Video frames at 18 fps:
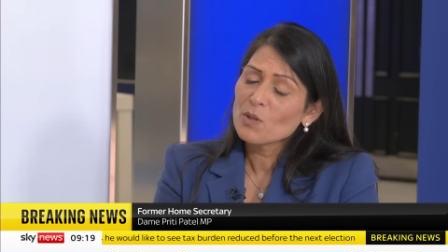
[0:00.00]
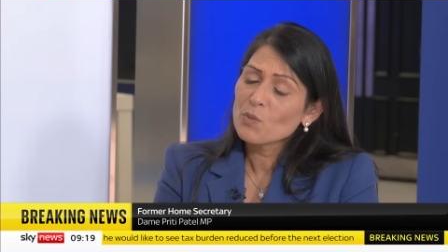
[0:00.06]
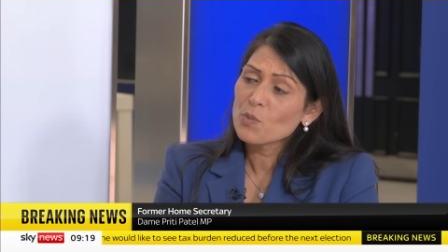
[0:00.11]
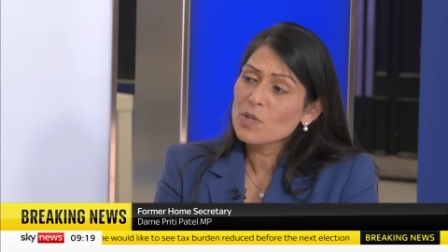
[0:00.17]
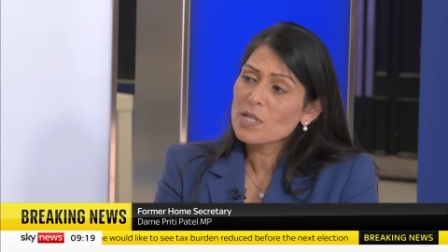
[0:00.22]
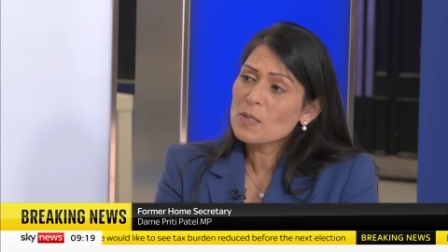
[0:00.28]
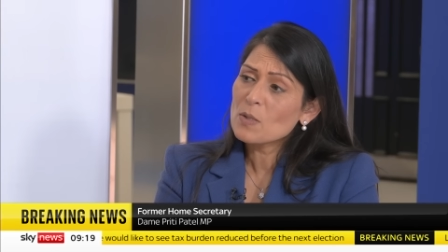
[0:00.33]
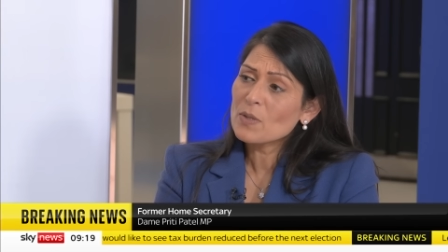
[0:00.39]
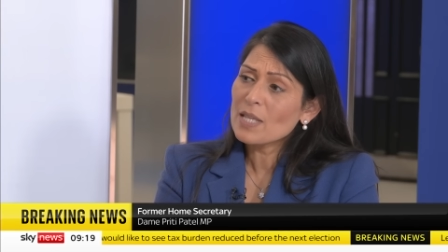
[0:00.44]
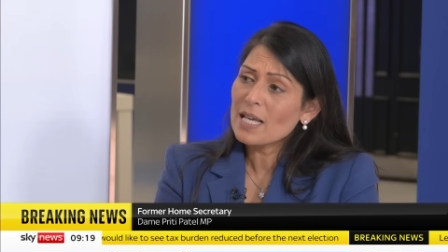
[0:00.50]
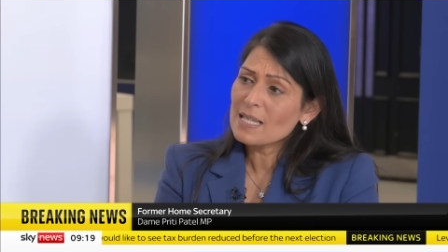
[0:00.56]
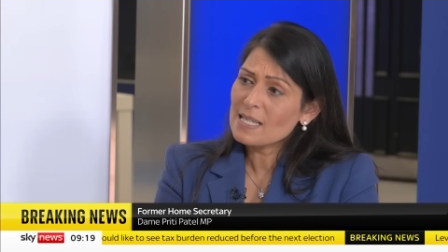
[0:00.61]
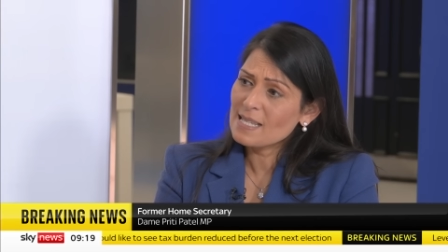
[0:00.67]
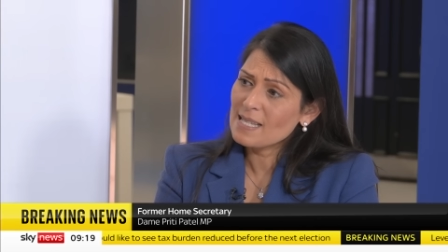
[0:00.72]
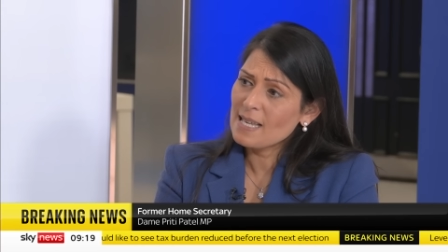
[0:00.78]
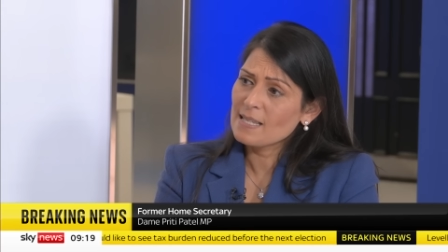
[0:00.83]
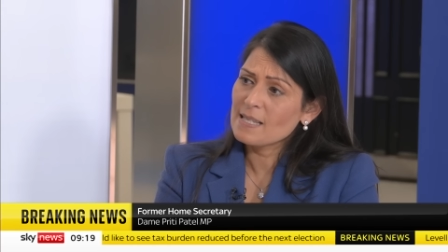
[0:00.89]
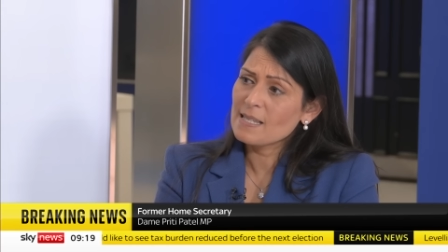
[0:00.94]
We saw that
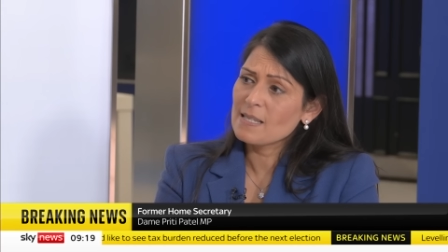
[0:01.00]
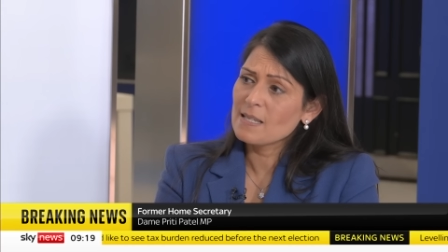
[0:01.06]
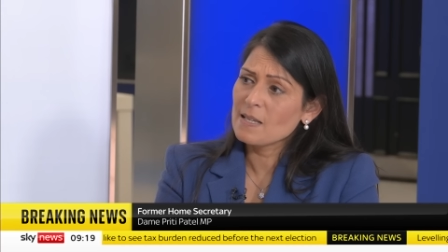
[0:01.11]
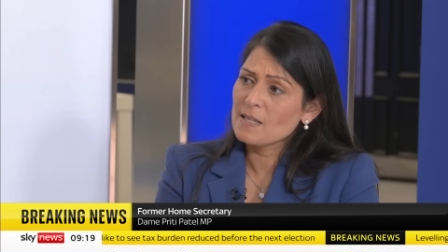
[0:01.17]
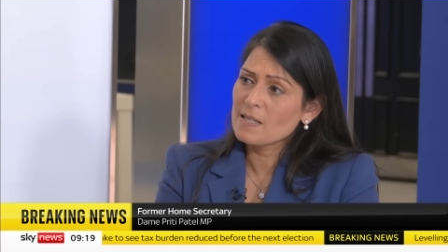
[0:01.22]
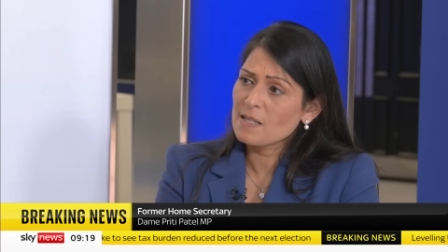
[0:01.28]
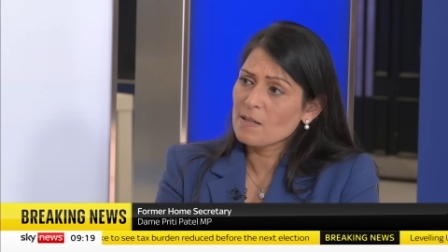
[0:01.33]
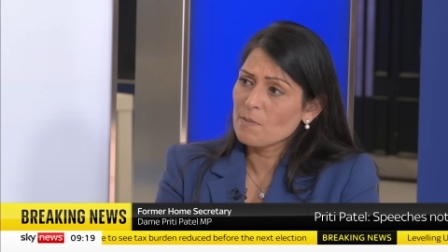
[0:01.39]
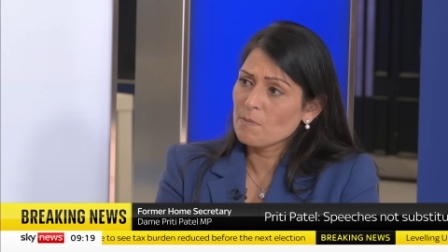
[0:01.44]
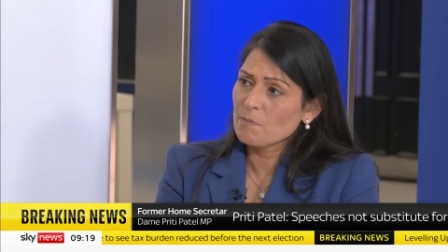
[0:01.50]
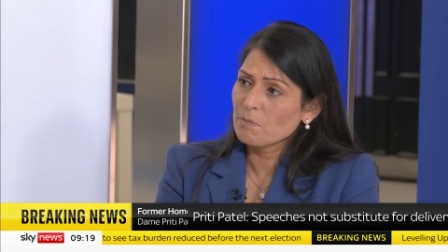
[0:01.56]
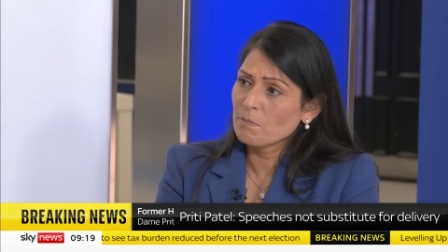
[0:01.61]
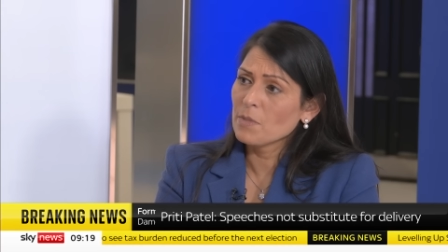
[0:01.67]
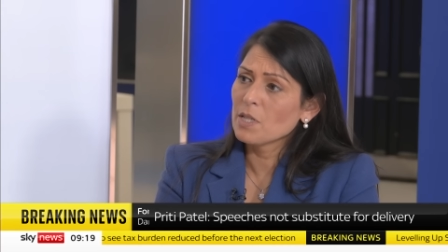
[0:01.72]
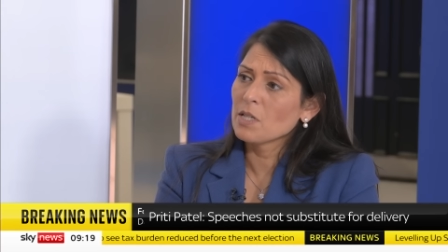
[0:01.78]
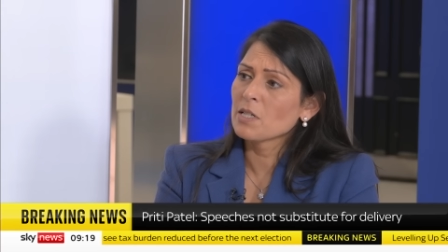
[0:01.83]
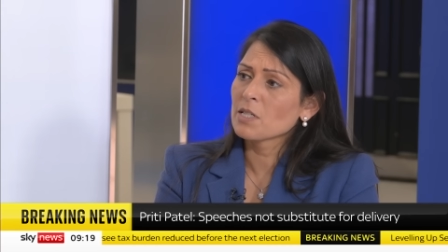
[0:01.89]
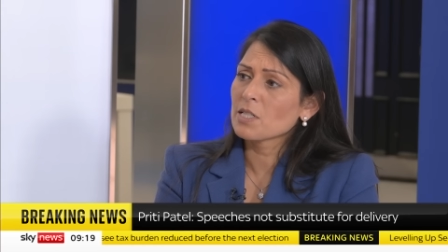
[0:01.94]
senseless
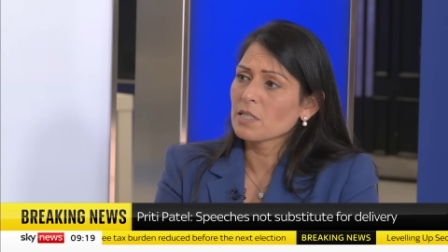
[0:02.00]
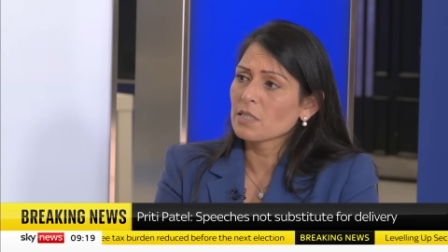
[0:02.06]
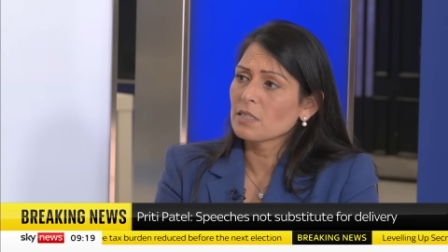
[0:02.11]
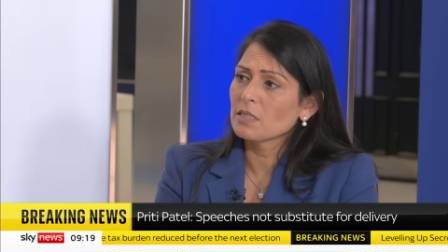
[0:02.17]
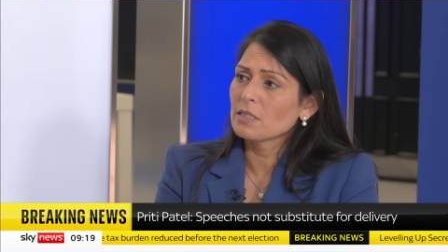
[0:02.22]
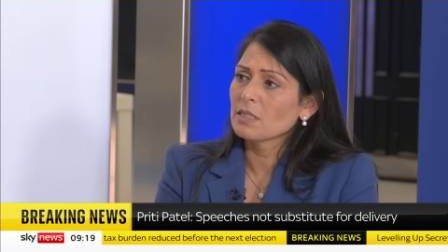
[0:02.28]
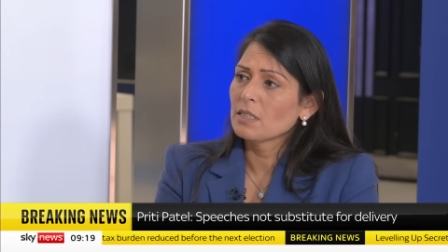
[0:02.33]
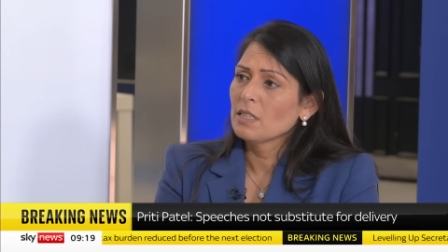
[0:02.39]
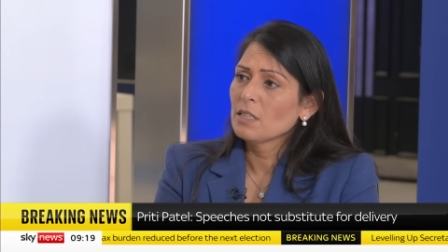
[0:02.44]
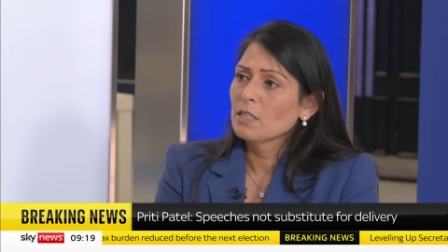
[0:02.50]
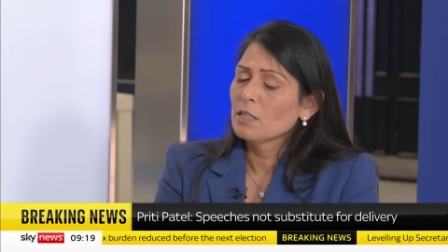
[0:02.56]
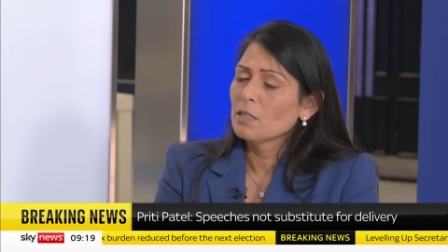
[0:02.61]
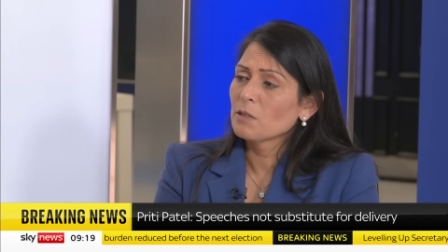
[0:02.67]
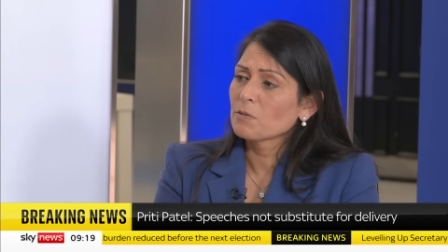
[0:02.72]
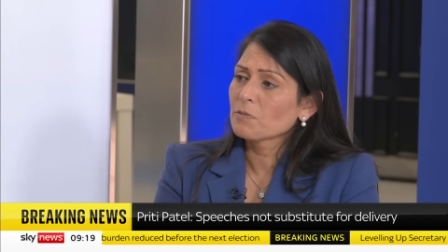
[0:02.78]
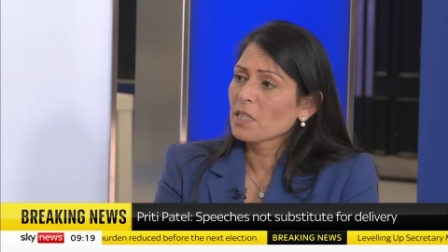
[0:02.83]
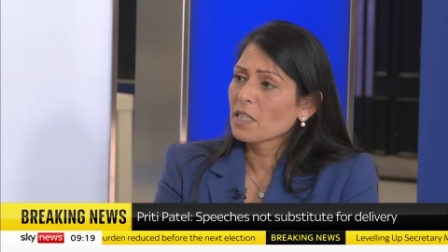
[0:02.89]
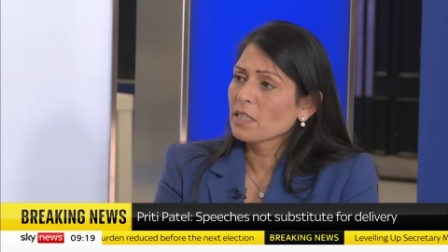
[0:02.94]
murder
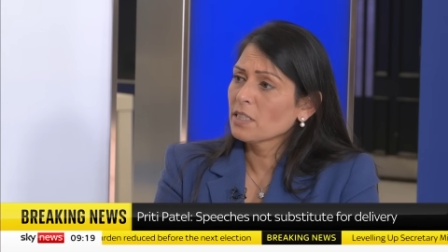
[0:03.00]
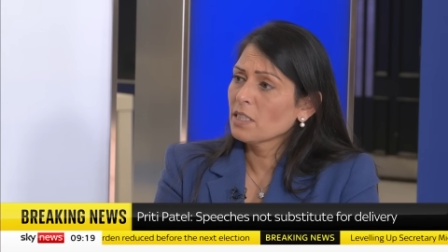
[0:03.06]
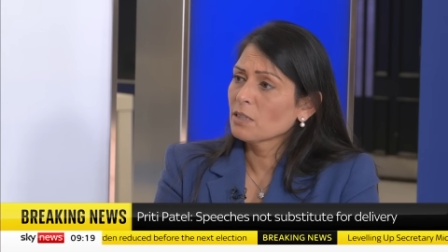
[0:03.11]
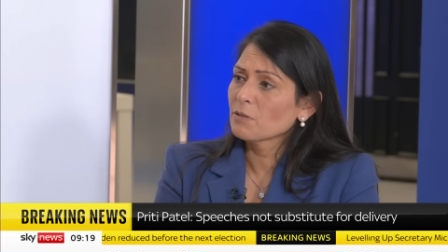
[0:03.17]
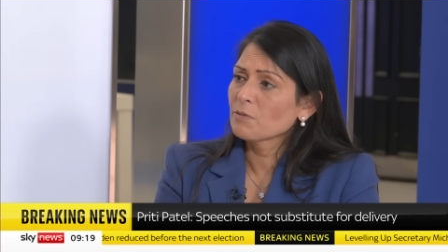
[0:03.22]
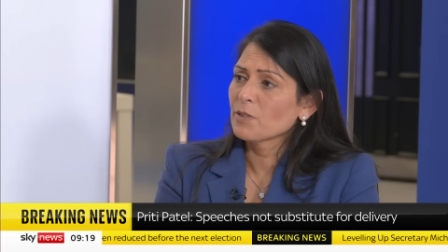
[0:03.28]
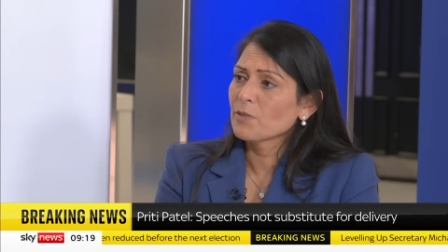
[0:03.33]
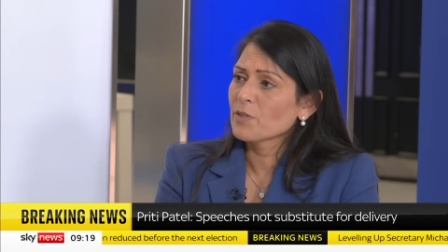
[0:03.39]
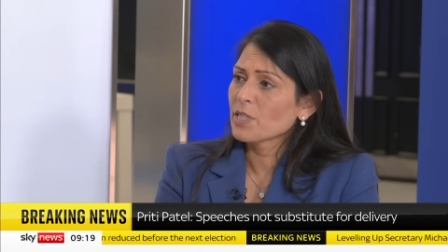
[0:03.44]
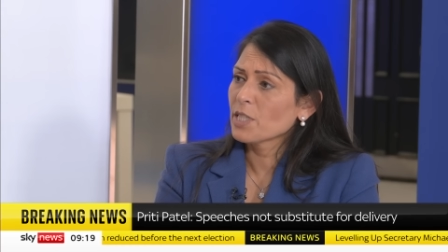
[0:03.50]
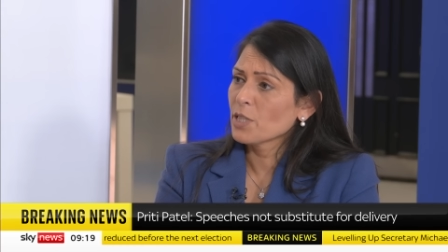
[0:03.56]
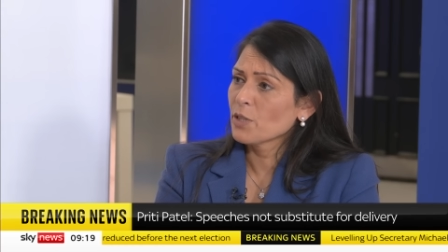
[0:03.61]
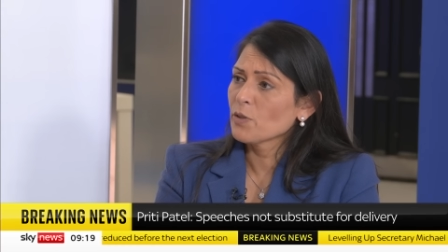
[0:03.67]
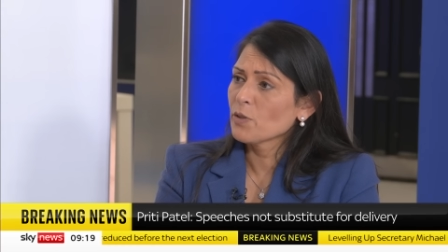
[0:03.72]
of that young 15